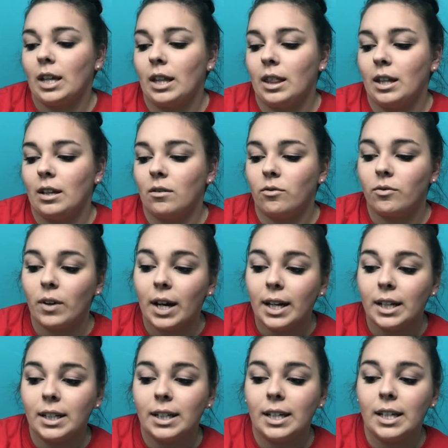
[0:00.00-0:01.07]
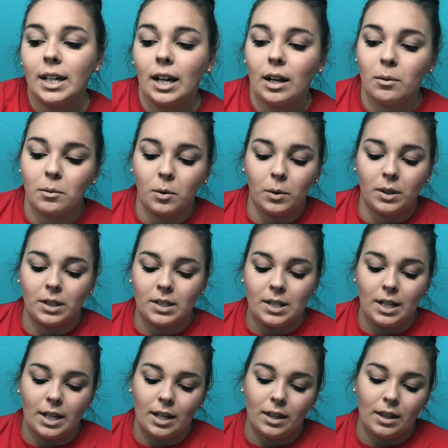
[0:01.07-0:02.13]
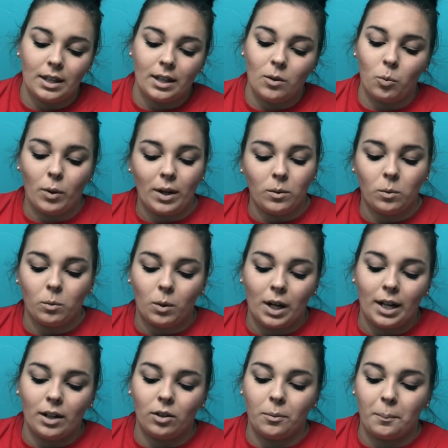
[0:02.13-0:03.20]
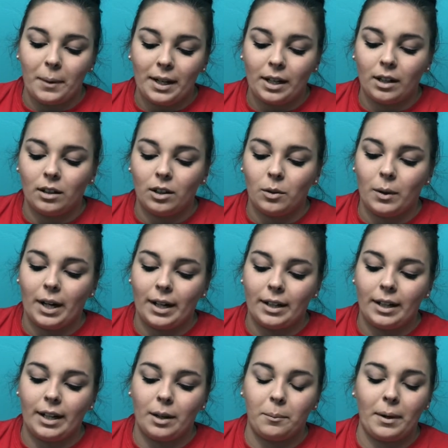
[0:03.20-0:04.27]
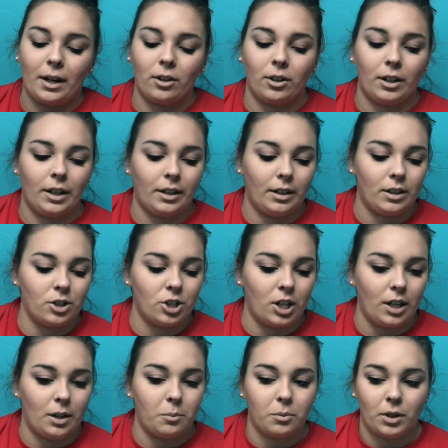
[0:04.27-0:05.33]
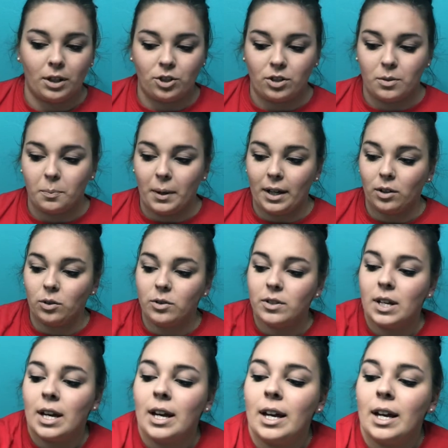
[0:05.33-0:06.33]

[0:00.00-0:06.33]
And then finally, I'm going to take the Wet n Wild Mega Glow Highlighting Powder in the shade Precious Petals.